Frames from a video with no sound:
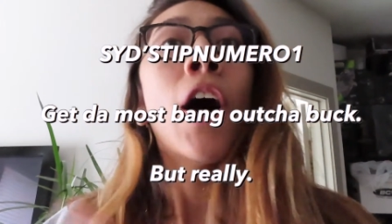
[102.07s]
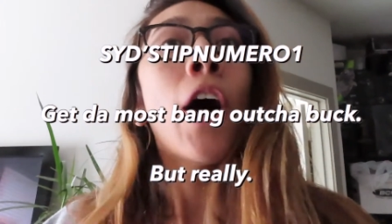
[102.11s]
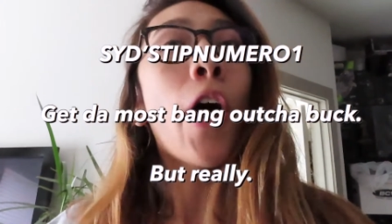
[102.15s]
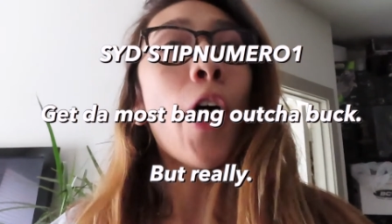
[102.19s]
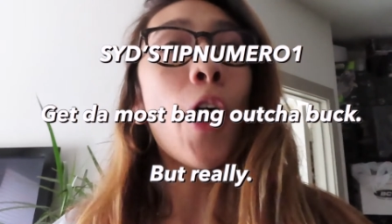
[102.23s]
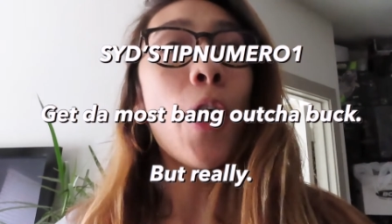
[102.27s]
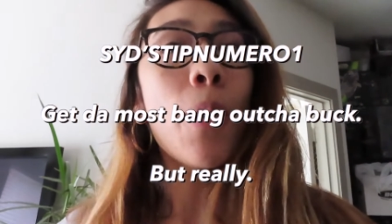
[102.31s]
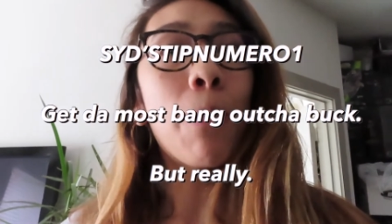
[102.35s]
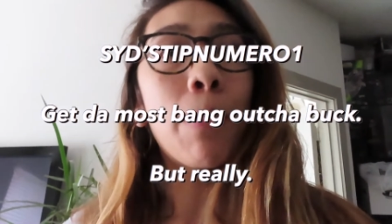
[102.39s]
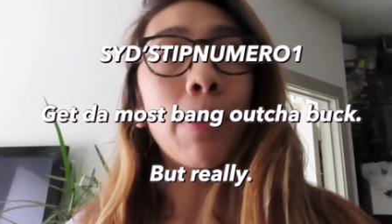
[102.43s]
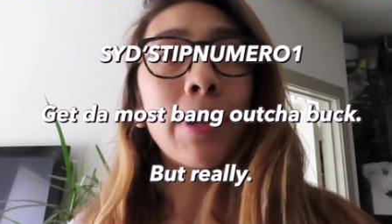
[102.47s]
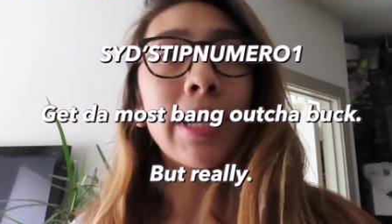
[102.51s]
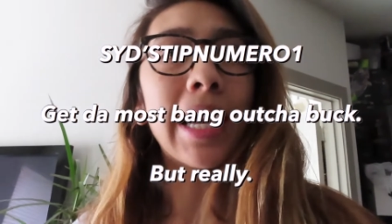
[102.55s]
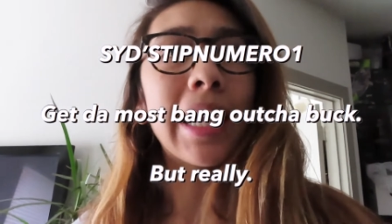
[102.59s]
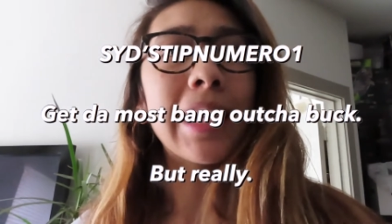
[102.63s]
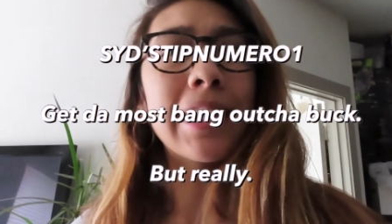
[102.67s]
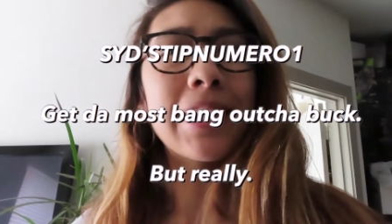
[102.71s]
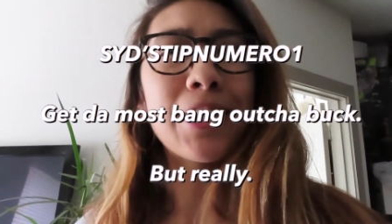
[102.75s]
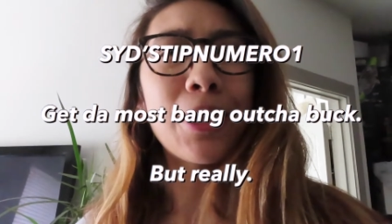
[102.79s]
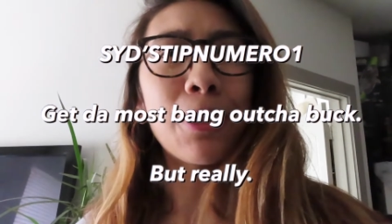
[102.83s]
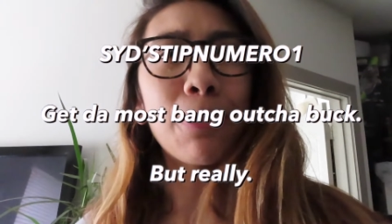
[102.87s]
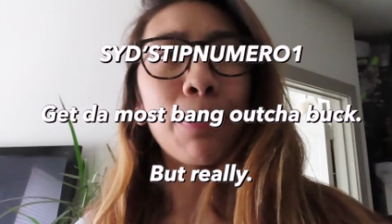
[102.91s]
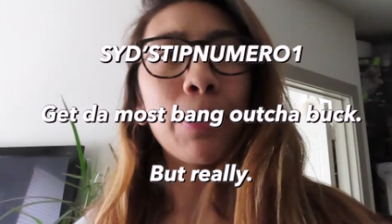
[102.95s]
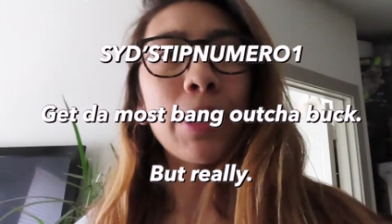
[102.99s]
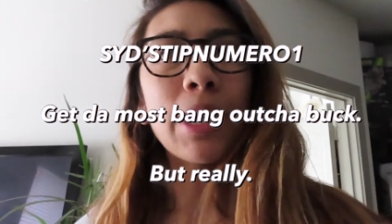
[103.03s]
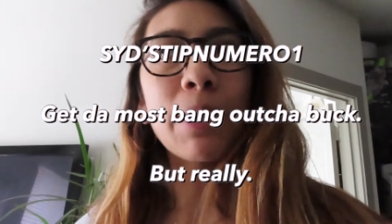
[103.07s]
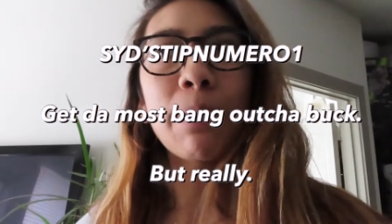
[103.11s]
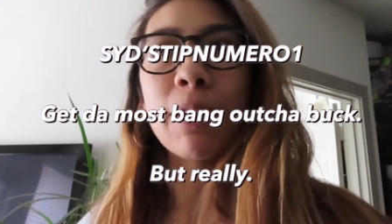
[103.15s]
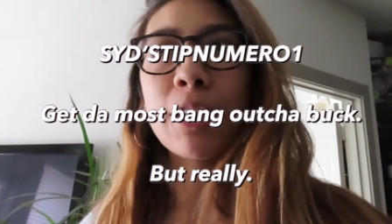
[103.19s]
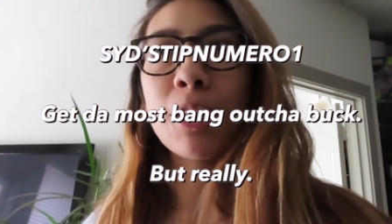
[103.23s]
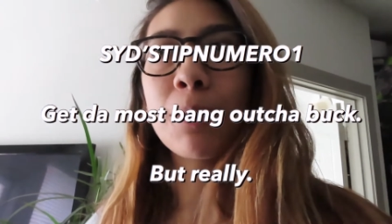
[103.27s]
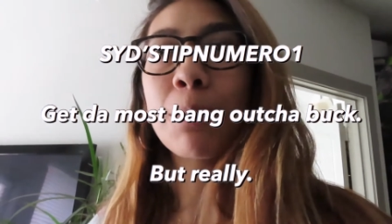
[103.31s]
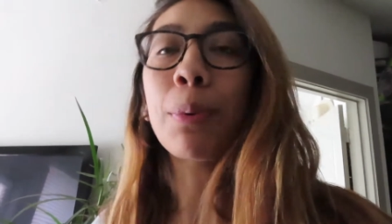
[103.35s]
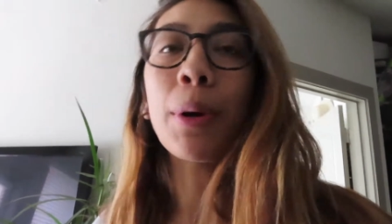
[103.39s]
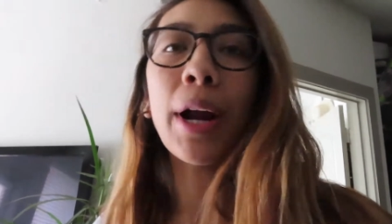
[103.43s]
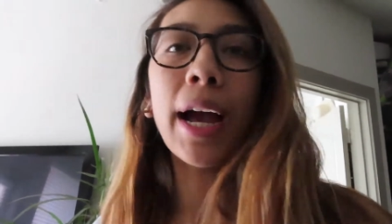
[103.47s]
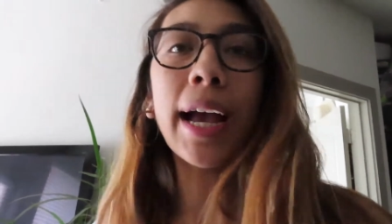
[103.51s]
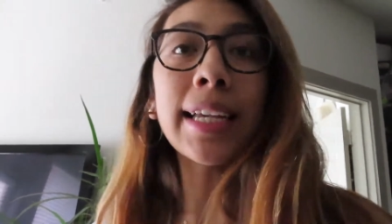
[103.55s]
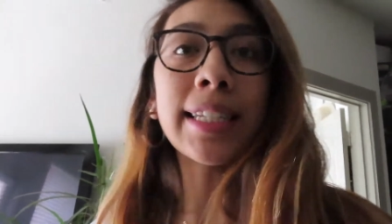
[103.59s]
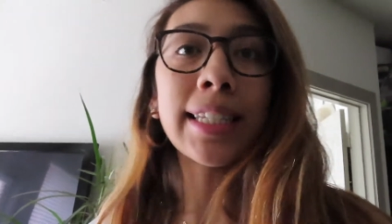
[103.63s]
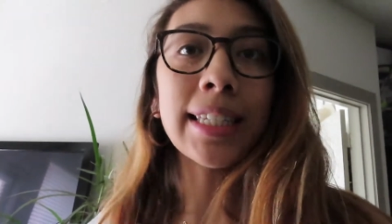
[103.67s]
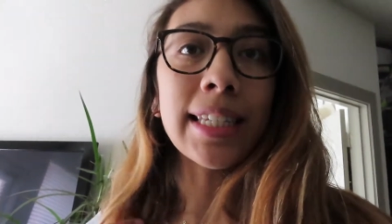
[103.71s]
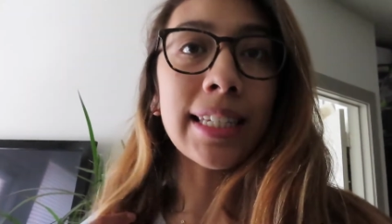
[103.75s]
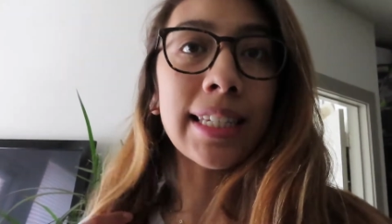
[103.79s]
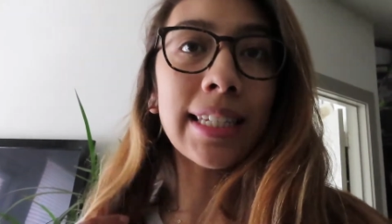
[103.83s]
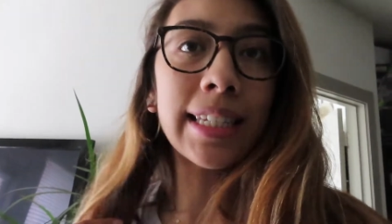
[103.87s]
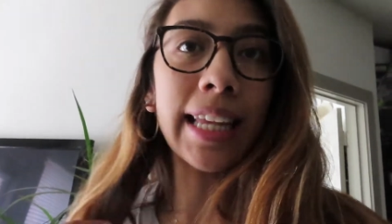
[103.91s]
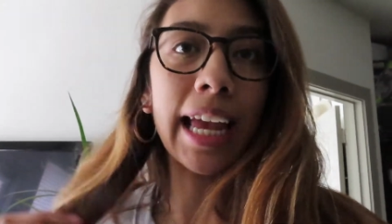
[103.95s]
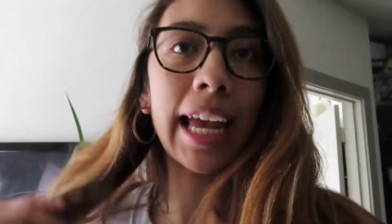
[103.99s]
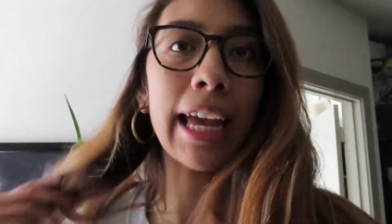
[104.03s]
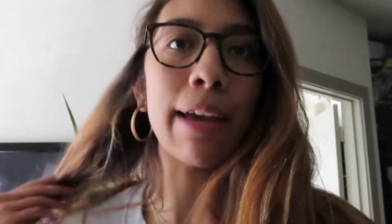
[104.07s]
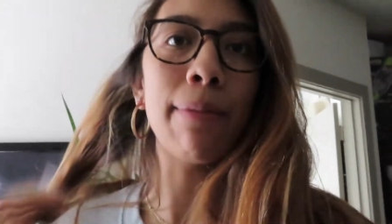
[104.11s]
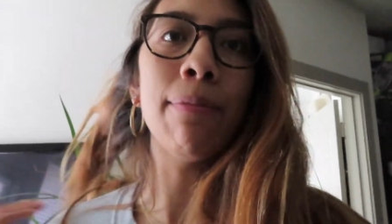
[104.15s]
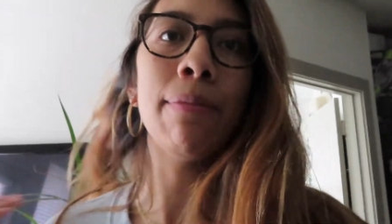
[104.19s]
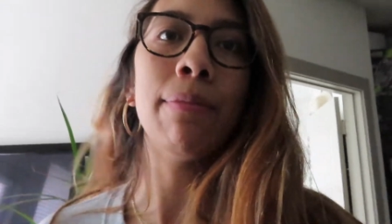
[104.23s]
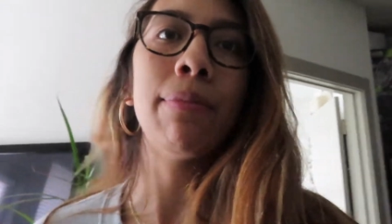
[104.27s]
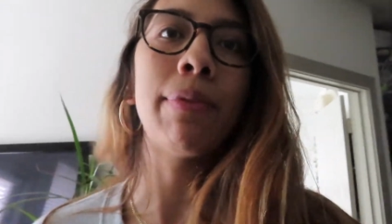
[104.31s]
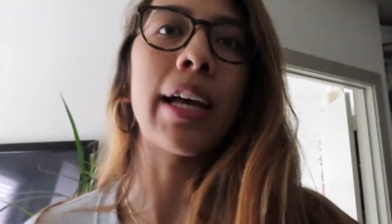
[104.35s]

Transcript: all plants are pretty much priced the same.